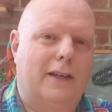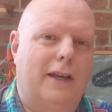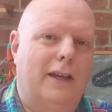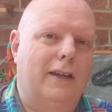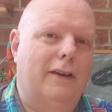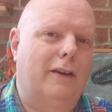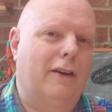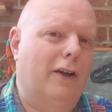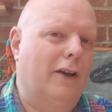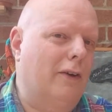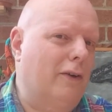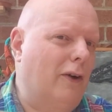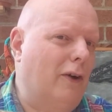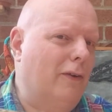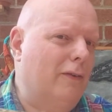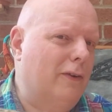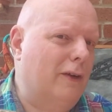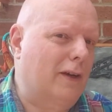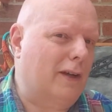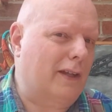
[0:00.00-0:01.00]

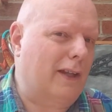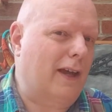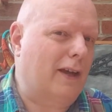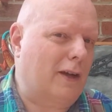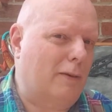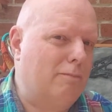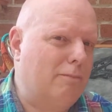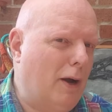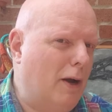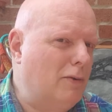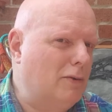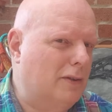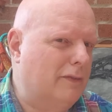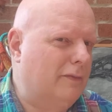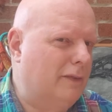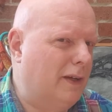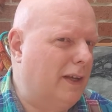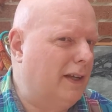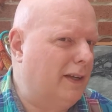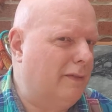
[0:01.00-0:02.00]
they're composed
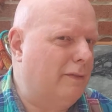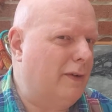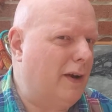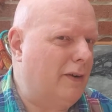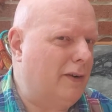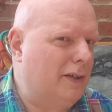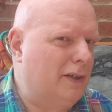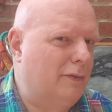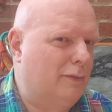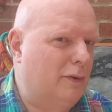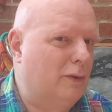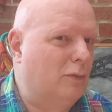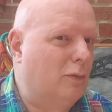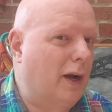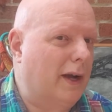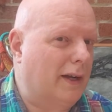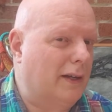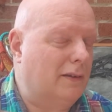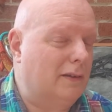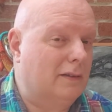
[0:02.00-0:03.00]
of in a very different
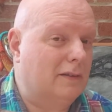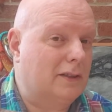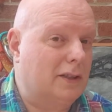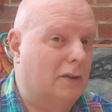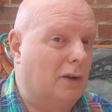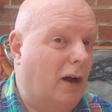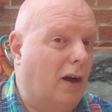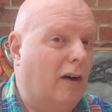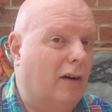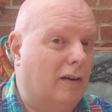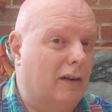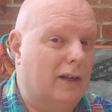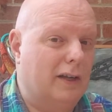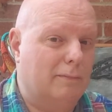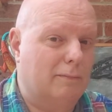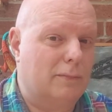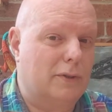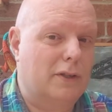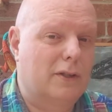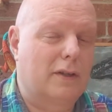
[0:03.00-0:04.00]
way to our
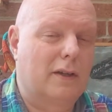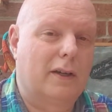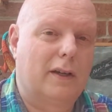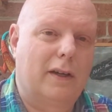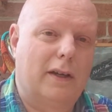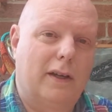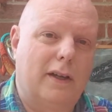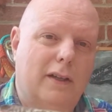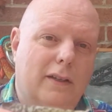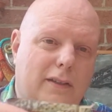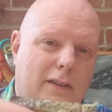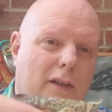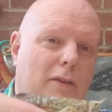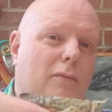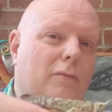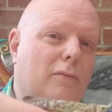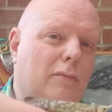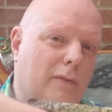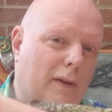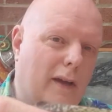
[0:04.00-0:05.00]
limbs.
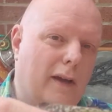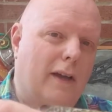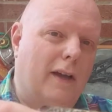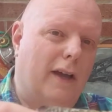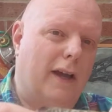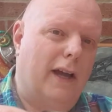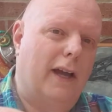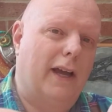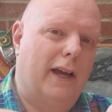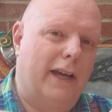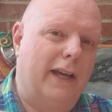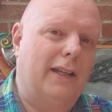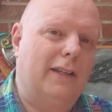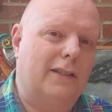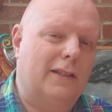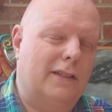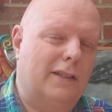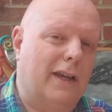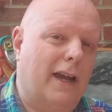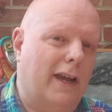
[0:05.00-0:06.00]
So
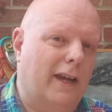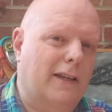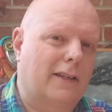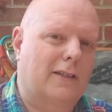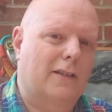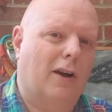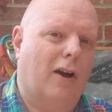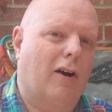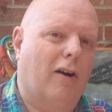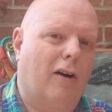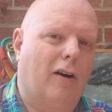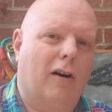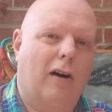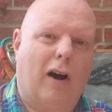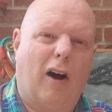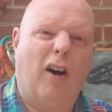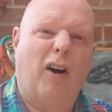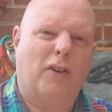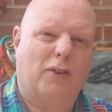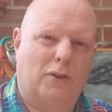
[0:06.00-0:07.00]
insects are
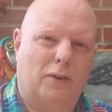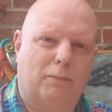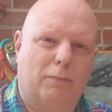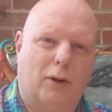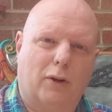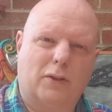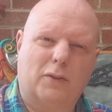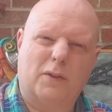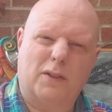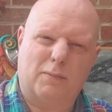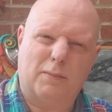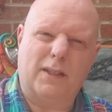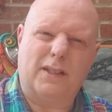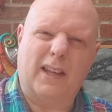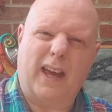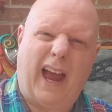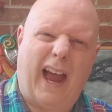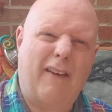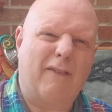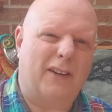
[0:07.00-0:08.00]
arthropods, which means they
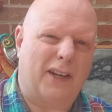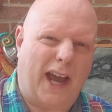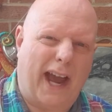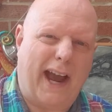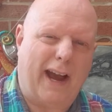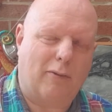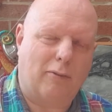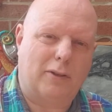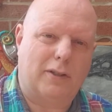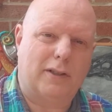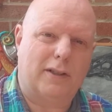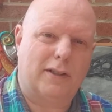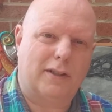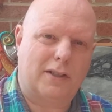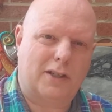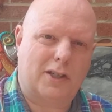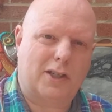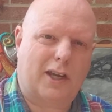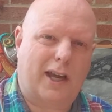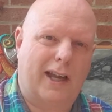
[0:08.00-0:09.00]
have an outer
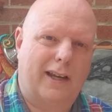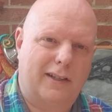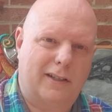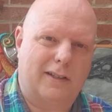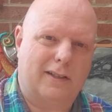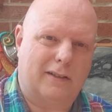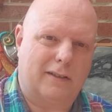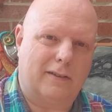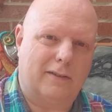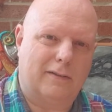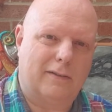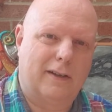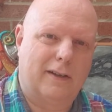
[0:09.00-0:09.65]
skeleton